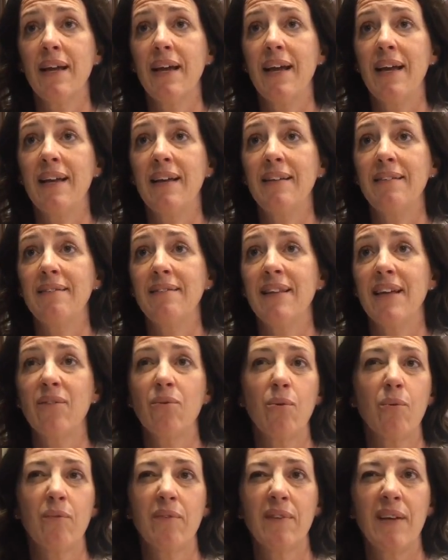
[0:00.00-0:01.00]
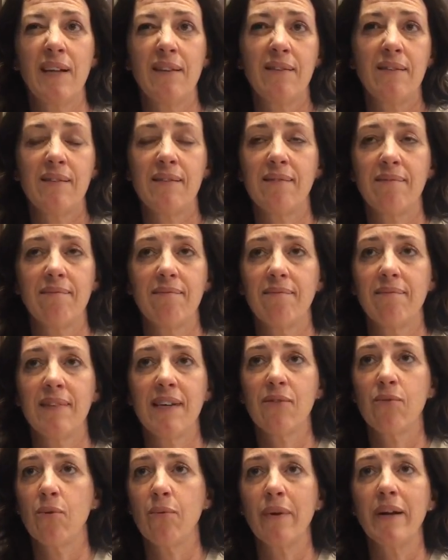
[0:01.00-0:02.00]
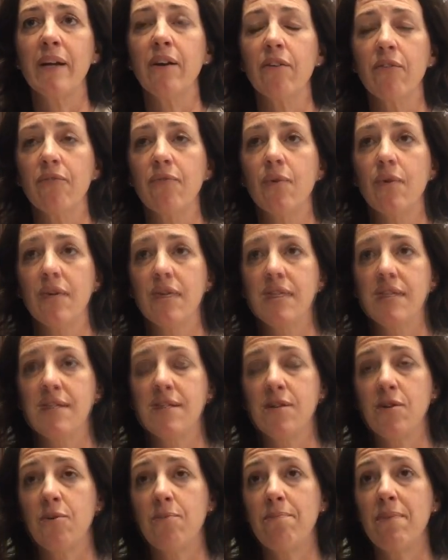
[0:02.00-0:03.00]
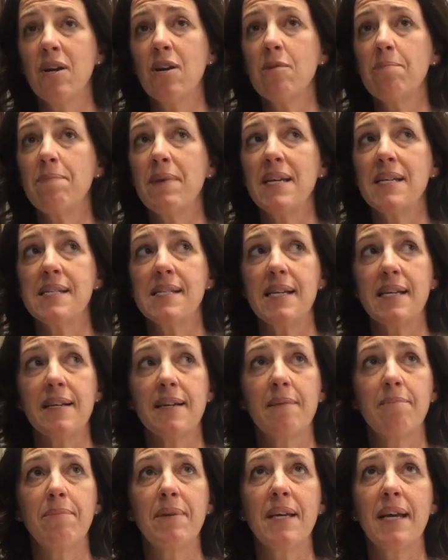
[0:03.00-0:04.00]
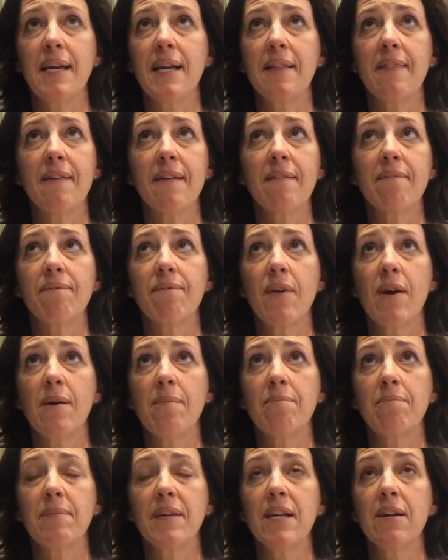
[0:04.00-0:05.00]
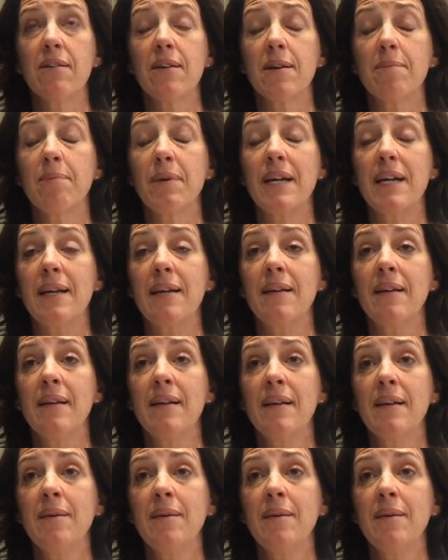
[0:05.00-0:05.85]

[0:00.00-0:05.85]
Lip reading: And that's what we're here for. So merit-based aid can be anything from here at Cabrini.